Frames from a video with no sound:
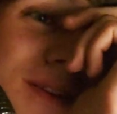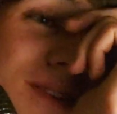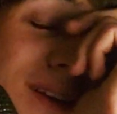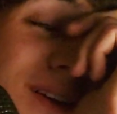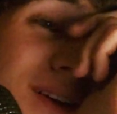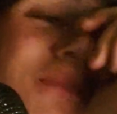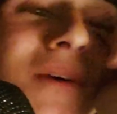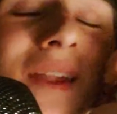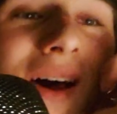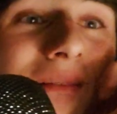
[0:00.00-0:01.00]
it's called,
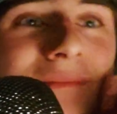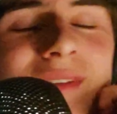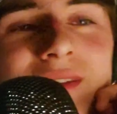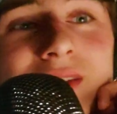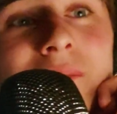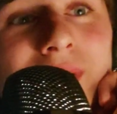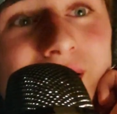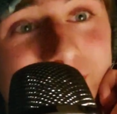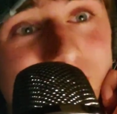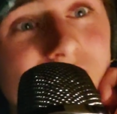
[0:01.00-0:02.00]
but some
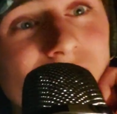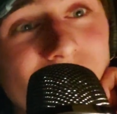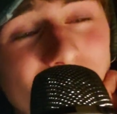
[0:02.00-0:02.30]
planes it's called an